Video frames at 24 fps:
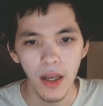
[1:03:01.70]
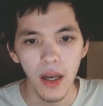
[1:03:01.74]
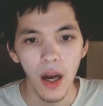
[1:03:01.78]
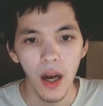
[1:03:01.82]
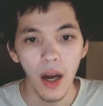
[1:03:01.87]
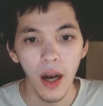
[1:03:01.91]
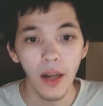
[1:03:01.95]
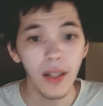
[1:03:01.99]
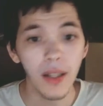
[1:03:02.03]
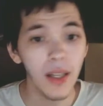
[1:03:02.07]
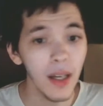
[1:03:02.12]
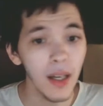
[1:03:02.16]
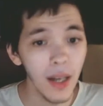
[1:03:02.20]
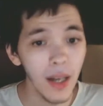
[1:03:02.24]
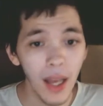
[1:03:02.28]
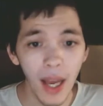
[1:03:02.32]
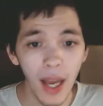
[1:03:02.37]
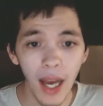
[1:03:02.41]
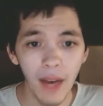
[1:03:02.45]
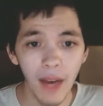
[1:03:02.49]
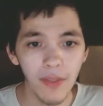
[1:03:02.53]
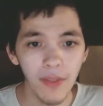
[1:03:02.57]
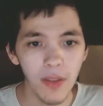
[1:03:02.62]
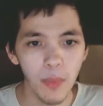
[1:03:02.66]
are going to
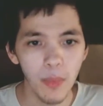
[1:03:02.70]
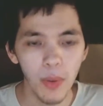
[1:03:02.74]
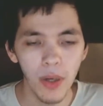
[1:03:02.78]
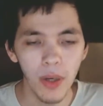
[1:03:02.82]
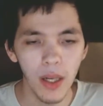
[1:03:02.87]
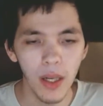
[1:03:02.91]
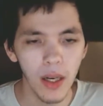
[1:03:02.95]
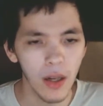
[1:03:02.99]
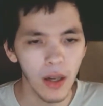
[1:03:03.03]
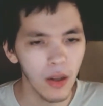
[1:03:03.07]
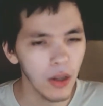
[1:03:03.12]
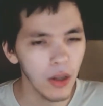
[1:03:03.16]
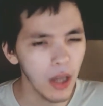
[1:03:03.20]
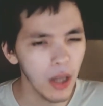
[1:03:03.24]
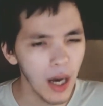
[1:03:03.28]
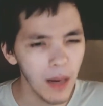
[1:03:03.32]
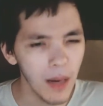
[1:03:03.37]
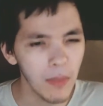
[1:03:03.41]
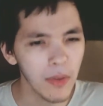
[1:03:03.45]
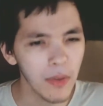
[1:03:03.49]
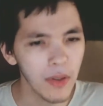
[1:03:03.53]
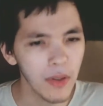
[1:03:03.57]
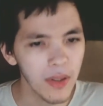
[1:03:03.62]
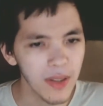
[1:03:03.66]
have to put in a
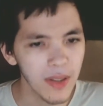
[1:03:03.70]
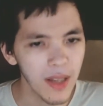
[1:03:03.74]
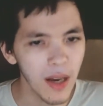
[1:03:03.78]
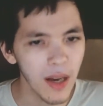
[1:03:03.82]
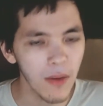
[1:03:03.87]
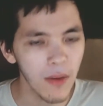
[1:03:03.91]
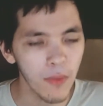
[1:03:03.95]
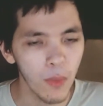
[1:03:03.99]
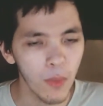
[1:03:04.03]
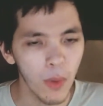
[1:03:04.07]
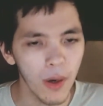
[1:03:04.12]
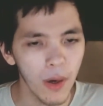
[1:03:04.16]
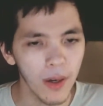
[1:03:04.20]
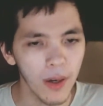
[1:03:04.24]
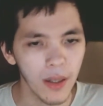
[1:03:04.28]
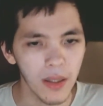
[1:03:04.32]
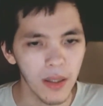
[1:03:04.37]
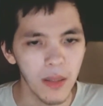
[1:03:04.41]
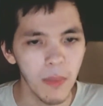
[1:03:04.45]
lot more self-work